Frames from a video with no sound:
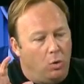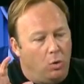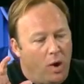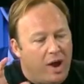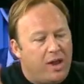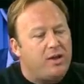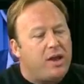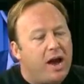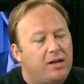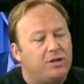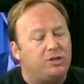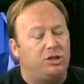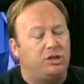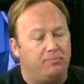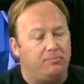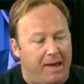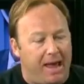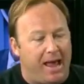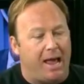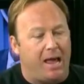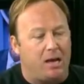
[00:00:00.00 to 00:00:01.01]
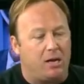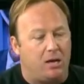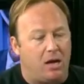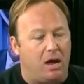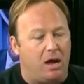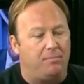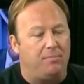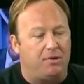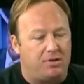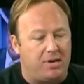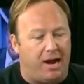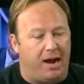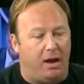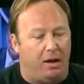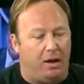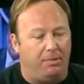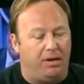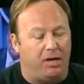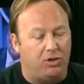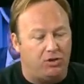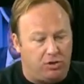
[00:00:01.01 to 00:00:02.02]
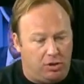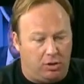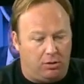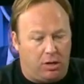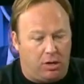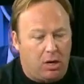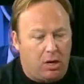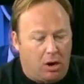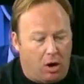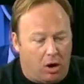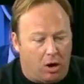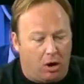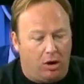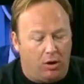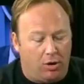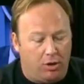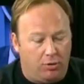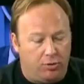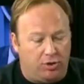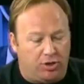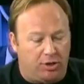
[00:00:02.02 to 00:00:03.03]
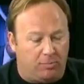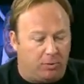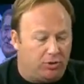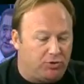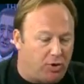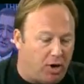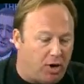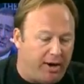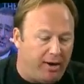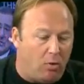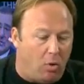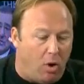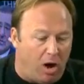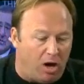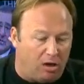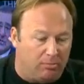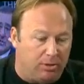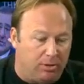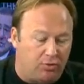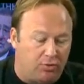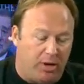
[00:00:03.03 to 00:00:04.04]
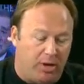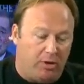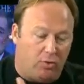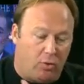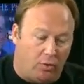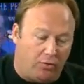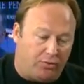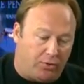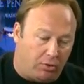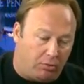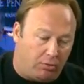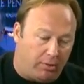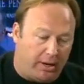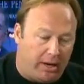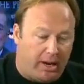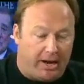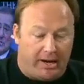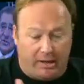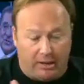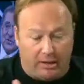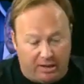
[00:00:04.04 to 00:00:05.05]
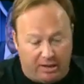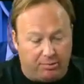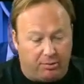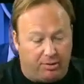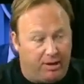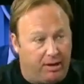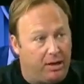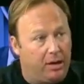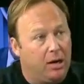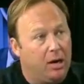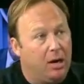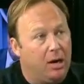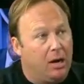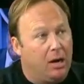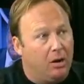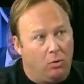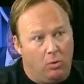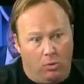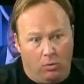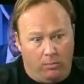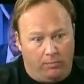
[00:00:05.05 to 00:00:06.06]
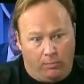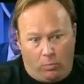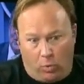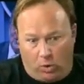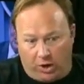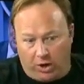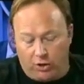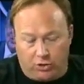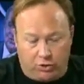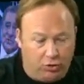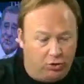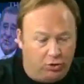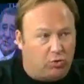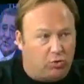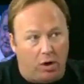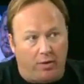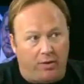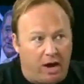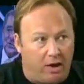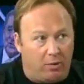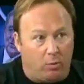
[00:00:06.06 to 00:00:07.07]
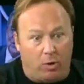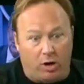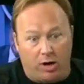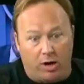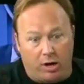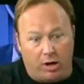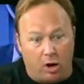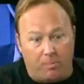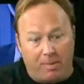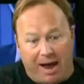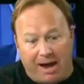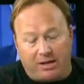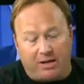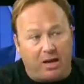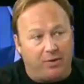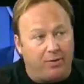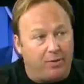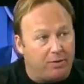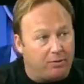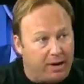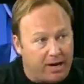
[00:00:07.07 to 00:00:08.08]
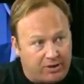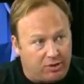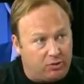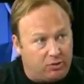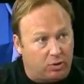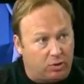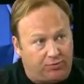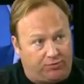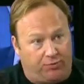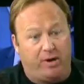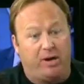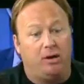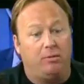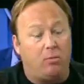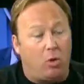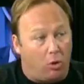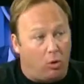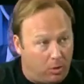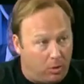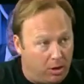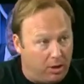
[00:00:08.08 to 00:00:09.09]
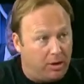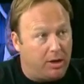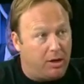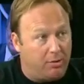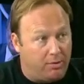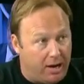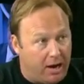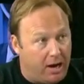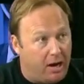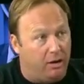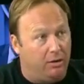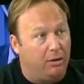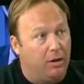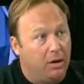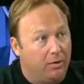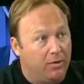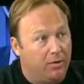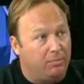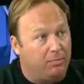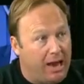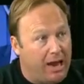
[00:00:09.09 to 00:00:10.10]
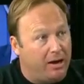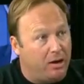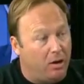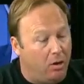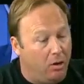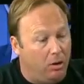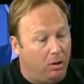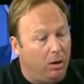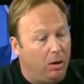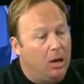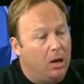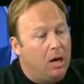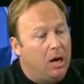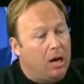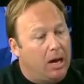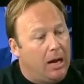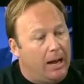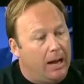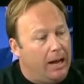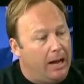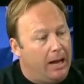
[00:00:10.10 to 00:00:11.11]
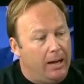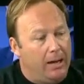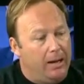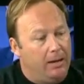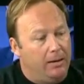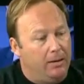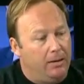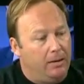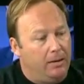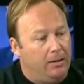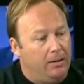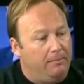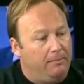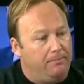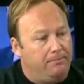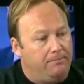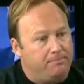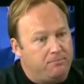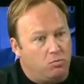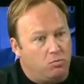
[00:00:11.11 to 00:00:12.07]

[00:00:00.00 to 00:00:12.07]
When does the man come to town? Because earlier you said we're treading water between North Korea and liberty. We're going to choose one or the other. We're going to go back the other direction towards freedom, or we're going to go down the black hole. I